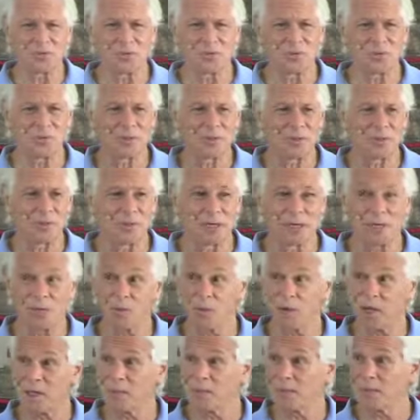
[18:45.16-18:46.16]
to
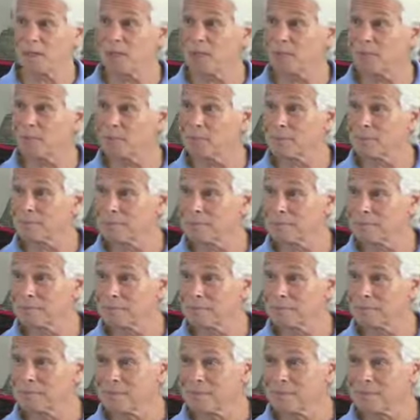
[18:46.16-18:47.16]
kind of wake me up,
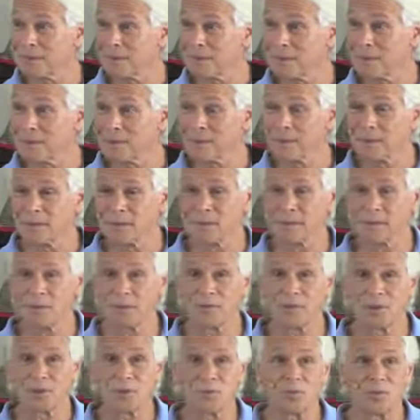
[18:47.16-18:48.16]

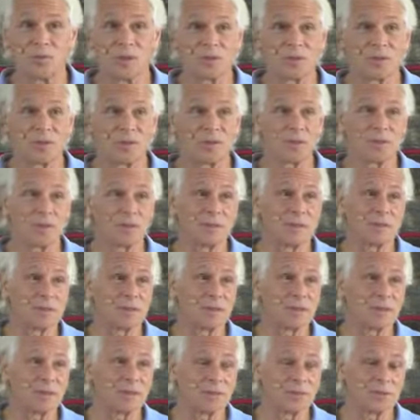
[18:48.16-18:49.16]
but it wasn't
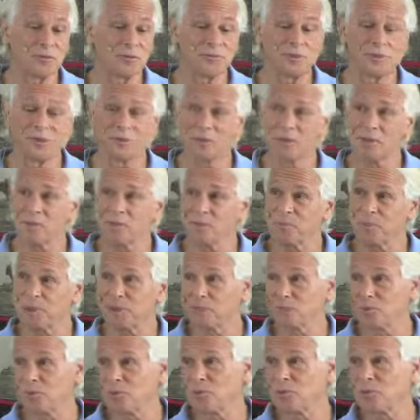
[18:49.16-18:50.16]
a severe enough
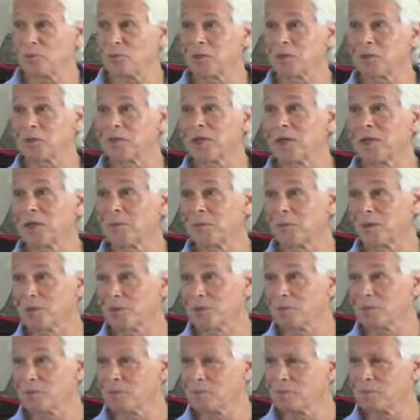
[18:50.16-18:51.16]
bang to do any
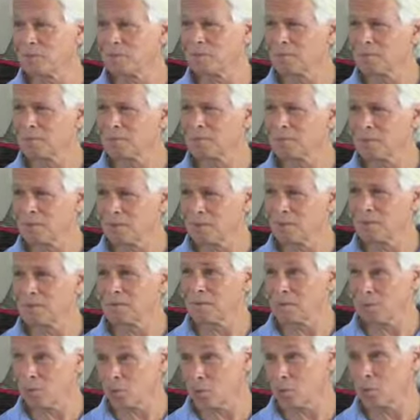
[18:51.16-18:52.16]
damage.
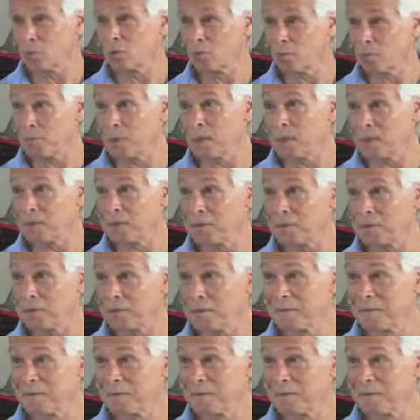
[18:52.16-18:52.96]
It was a good bang.